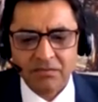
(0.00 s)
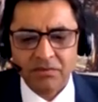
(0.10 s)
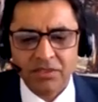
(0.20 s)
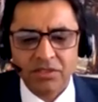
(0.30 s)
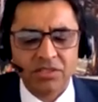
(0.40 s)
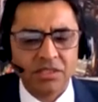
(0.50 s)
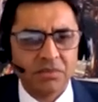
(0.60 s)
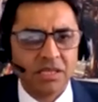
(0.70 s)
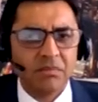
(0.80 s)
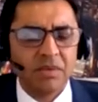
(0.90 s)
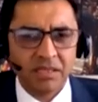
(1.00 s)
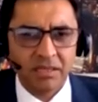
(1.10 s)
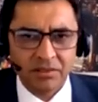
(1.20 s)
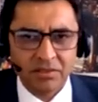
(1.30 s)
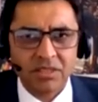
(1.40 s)
video streaming, and many
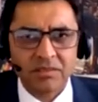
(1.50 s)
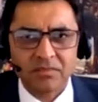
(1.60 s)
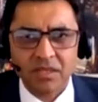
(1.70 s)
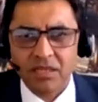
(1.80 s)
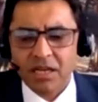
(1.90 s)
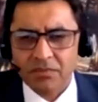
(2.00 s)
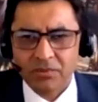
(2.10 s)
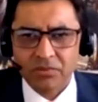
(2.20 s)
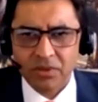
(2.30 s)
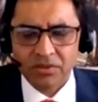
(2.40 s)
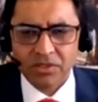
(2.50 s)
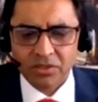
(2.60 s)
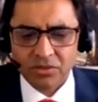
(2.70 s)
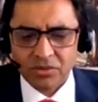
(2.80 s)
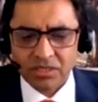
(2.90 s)
others. The dark blue boxes
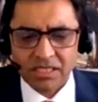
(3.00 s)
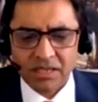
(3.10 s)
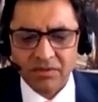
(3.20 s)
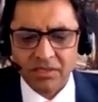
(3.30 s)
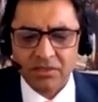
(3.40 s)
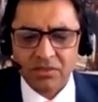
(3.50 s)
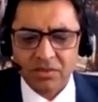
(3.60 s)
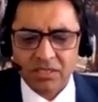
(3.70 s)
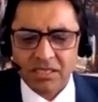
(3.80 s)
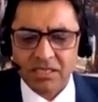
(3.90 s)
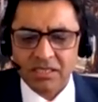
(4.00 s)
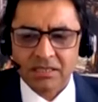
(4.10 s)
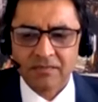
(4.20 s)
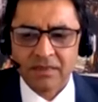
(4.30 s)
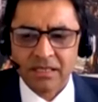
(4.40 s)
show the seven other use
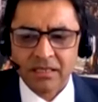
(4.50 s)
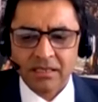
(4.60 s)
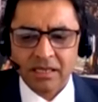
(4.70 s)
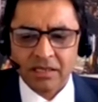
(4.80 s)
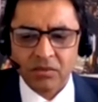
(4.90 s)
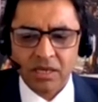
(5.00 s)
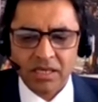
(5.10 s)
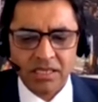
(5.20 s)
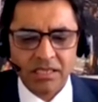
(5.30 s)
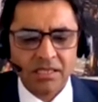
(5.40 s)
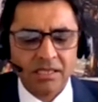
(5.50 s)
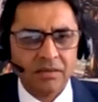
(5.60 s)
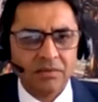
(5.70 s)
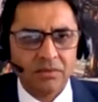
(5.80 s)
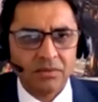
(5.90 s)
cases that require data
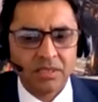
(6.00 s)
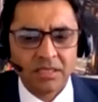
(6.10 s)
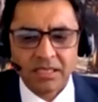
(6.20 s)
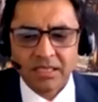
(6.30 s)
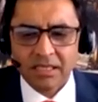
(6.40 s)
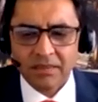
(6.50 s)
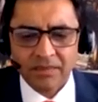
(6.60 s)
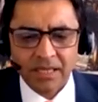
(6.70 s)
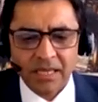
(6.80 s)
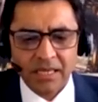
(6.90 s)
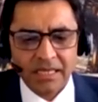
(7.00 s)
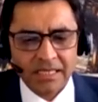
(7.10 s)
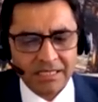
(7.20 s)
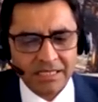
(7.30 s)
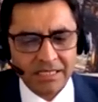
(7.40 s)
download and
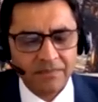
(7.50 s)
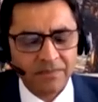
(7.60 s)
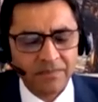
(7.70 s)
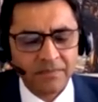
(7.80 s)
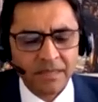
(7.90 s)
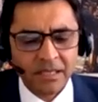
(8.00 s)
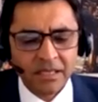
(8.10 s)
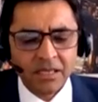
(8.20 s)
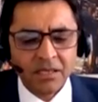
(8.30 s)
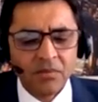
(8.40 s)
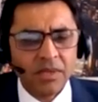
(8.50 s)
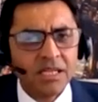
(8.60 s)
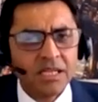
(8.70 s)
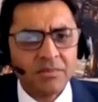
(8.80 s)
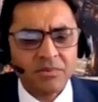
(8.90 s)
latency. When
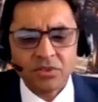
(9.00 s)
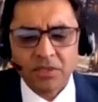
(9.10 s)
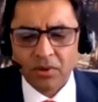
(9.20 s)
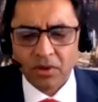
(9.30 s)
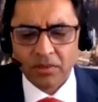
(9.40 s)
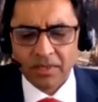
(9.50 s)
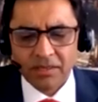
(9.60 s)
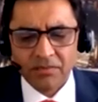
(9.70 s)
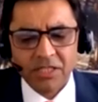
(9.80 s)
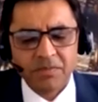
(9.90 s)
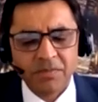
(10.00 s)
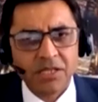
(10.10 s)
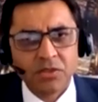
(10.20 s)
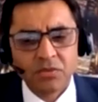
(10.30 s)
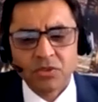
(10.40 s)
it comes to deployment, we
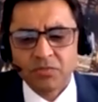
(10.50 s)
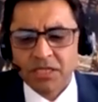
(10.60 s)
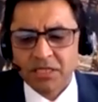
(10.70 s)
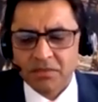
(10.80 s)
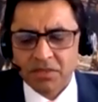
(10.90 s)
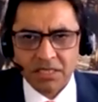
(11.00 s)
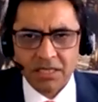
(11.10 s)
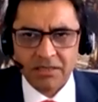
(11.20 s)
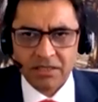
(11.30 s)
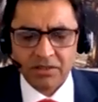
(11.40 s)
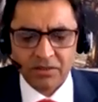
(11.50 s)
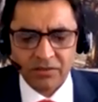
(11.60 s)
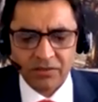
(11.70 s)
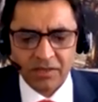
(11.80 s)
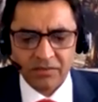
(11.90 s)
expect two-speed commercialization
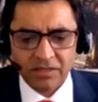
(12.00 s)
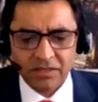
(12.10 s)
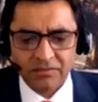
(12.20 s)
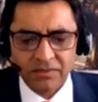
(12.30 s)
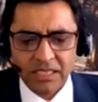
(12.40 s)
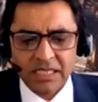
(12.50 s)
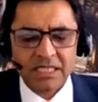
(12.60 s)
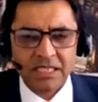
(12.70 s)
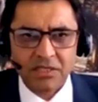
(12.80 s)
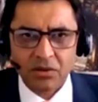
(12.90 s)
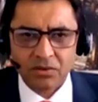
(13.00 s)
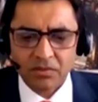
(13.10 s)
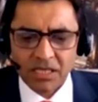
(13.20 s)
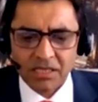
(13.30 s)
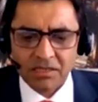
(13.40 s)
of 5G. Initially, the
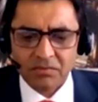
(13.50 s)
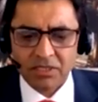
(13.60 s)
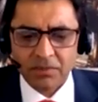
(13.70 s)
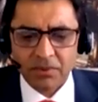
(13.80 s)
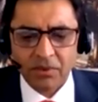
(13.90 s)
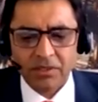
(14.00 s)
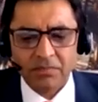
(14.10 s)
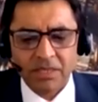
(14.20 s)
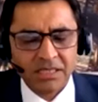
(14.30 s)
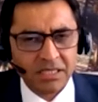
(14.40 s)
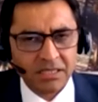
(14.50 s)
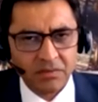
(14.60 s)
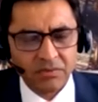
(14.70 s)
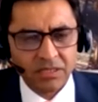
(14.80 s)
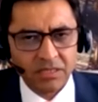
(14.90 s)
automakers will deploy the basic
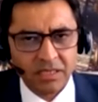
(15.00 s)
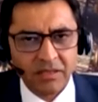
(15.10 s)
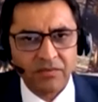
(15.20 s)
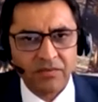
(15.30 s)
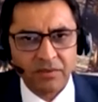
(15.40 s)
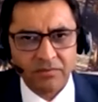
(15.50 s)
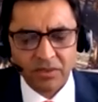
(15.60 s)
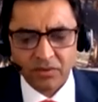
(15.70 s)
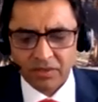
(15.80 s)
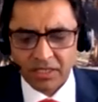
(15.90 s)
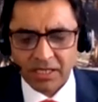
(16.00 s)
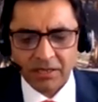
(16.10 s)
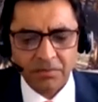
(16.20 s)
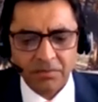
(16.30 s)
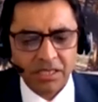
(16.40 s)
services like firmware over the air
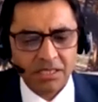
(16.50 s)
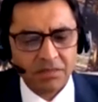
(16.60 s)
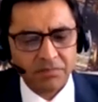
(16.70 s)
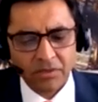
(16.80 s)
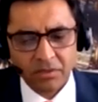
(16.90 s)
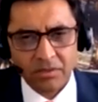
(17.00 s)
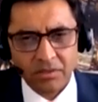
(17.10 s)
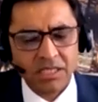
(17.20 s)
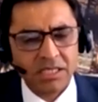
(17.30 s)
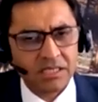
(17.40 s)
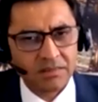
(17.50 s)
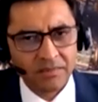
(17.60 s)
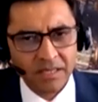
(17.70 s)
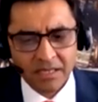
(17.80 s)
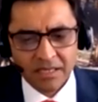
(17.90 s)
updates, prognostics,
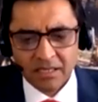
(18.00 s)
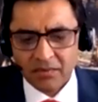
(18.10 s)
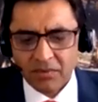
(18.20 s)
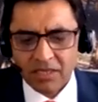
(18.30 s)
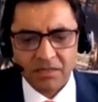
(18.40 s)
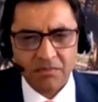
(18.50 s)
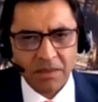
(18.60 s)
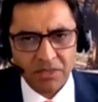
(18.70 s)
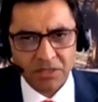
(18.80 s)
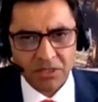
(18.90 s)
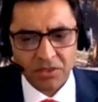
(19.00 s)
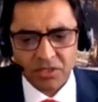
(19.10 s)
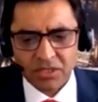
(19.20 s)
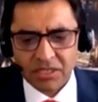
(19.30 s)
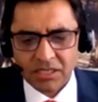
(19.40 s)
advanced mapping
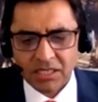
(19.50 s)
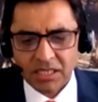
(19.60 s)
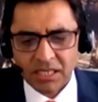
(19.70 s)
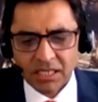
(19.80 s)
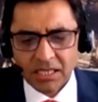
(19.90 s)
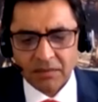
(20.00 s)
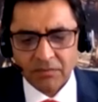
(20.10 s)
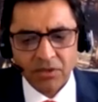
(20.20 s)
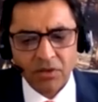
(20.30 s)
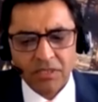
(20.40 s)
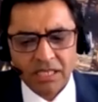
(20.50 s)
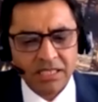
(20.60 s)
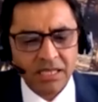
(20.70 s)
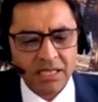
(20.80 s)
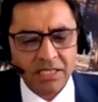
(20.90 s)
solutions, and will not
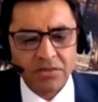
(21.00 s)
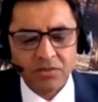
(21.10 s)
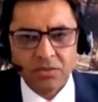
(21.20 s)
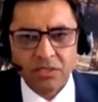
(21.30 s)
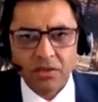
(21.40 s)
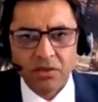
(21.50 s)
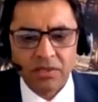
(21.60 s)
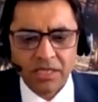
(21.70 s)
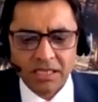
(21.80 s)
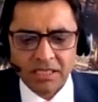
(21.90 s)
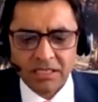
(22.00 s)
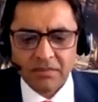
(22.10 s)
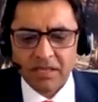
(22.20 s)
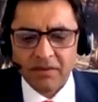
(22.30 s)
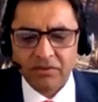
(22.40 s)
entirely use the low latency
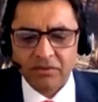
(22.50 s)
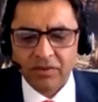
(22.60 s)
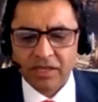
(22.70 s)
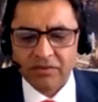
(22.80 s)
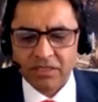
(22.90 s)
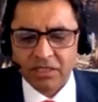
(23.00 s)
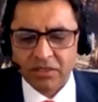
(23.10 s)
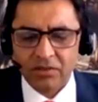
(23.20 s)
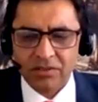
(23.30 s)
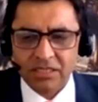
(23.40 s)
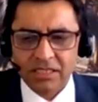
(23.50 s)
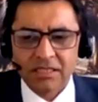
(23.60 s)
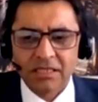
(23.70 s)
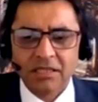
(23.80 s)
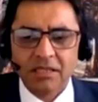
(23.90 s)
benefits of 5G technology
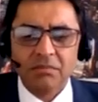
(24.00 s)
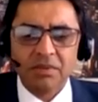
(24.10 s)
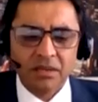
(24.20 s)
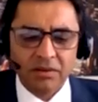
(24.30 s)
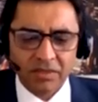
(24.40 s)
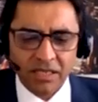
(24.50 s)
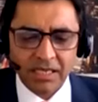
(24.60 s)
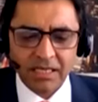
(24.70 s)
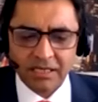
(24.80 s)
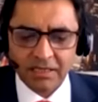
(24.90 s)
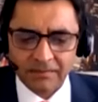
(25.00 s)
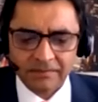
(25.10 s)
till middle of the decade.